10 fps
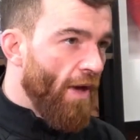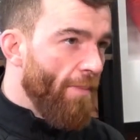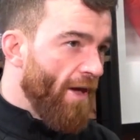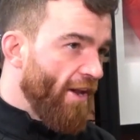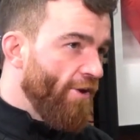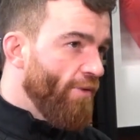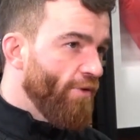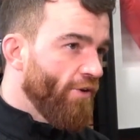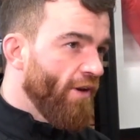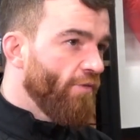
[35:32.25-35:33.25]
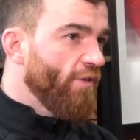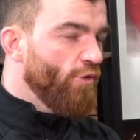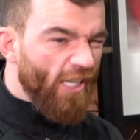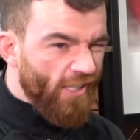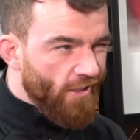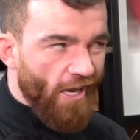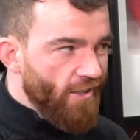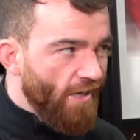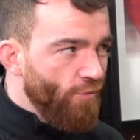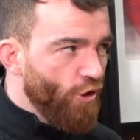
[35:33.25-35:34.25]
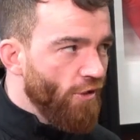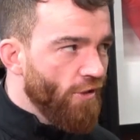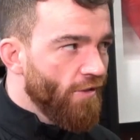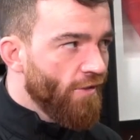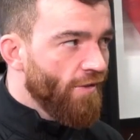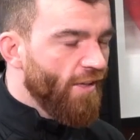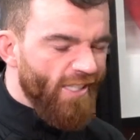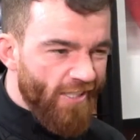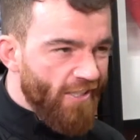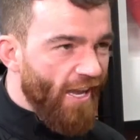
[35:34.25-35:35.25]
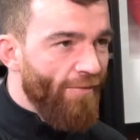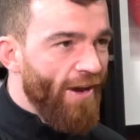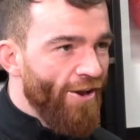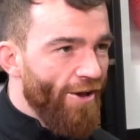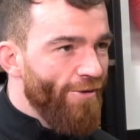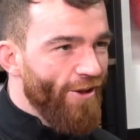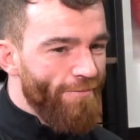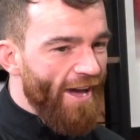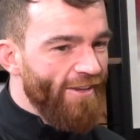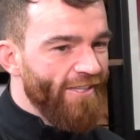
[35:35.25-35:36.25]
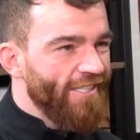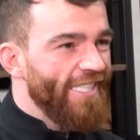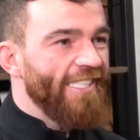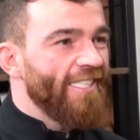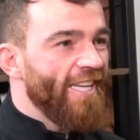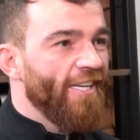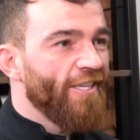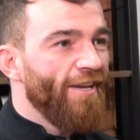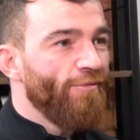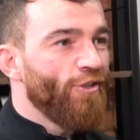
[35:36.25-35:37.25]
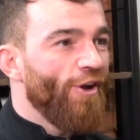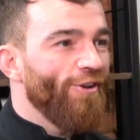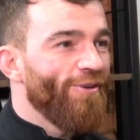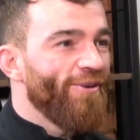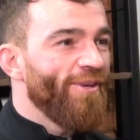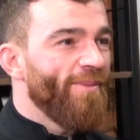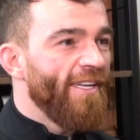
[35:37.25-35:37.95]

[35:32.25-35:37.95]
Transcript: Pat Barrett knocked my uncle out. It was the exact same shot. When I look back, I think it's the exact same shot, you know what I mean?